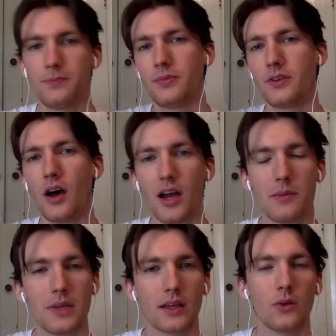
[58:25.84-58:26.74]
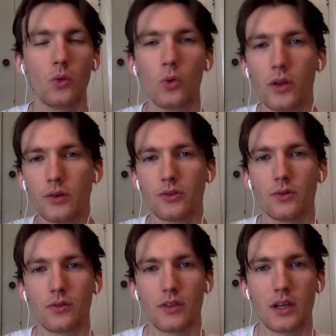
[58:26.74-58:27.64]
timing and all those
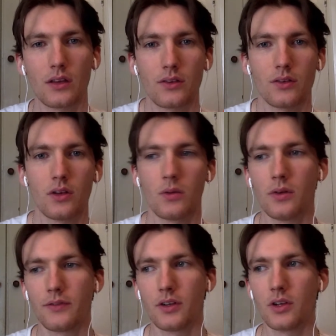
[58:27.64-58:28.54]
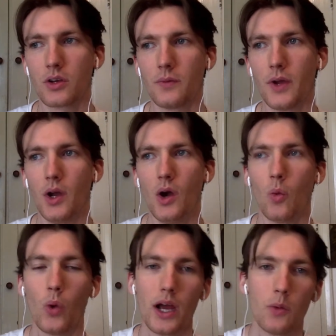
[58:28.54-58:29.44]
sorts of things, you know, you have to look at
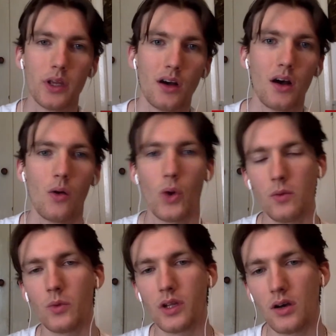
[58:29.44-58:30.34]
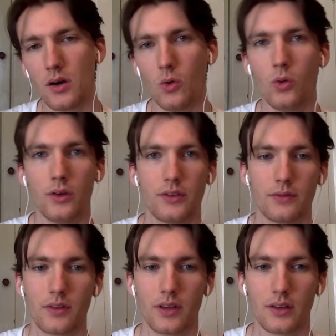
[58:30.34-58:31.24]
where we are, when we are, all those
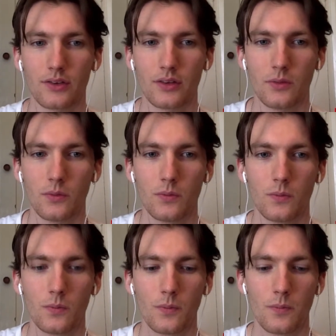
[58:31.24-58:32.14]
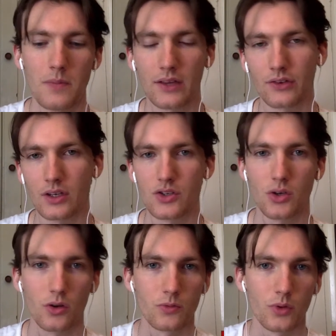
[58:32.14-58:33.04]
different things, and mixing
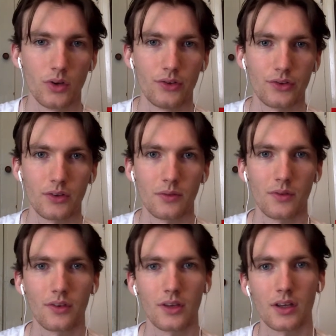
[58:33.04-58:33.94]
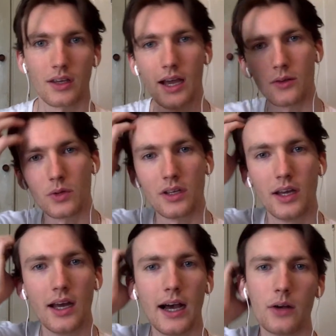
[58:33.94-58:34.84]
genres and thinking how do
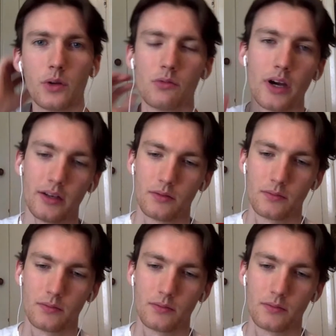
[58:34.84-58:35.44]
we write